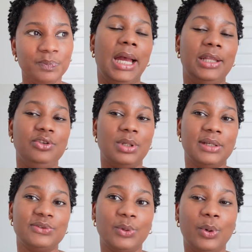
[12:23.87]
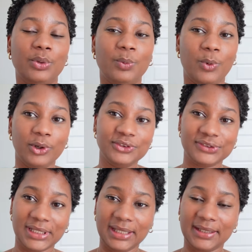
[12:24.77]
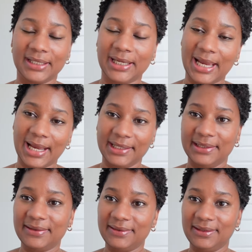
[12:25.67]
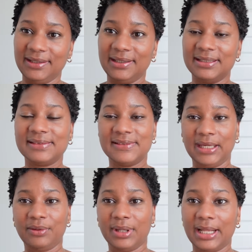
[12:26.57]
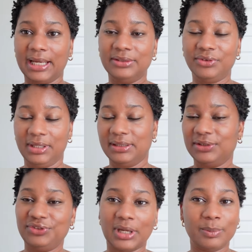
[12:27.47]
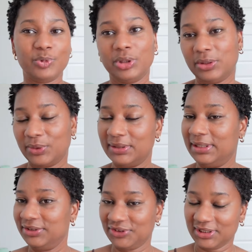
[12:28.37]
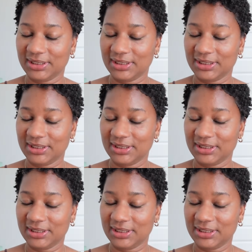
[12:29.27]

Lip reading: And you guys saw on wash day that I added the CECRED hydrating shampoo and conditioner,